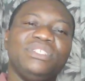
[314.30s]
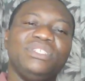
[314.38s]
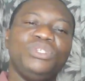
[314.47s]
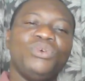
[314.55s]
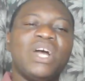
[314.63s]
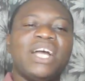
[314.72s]

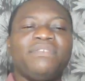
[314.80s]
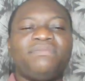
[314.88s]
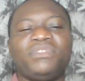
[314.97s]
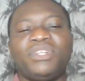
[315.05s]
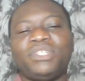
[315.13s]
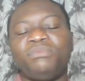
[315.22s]
you have
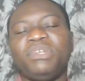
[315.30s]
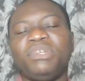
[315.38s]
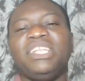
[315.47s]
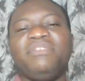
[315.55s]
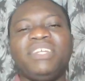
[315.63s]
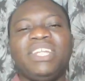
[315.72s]
not been
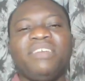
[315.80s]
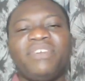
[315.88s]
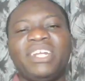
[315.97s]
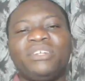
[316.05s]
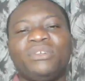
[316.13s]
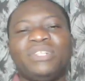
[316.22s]
living a
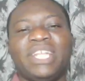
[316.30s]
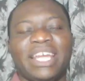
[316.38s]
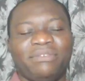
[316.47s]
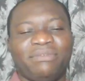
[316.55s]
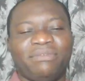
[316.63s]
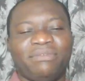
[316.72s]
very good life,